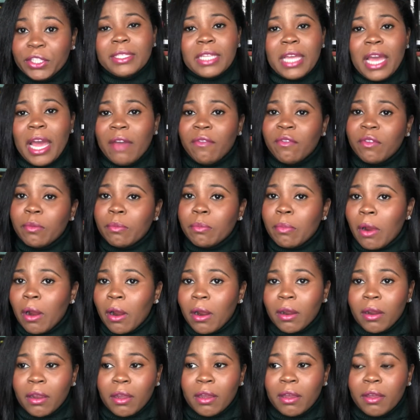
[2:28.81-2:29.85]
is having
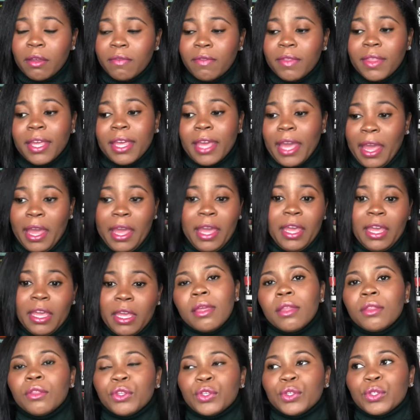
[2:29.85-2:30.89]
part of the game
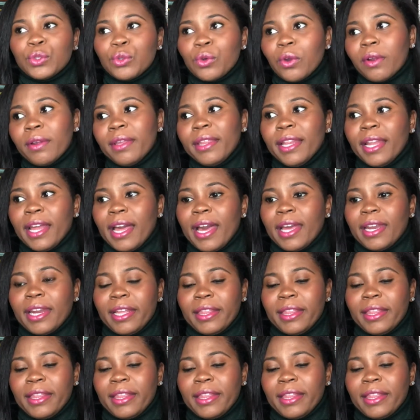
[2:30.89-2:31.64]
in the storyline.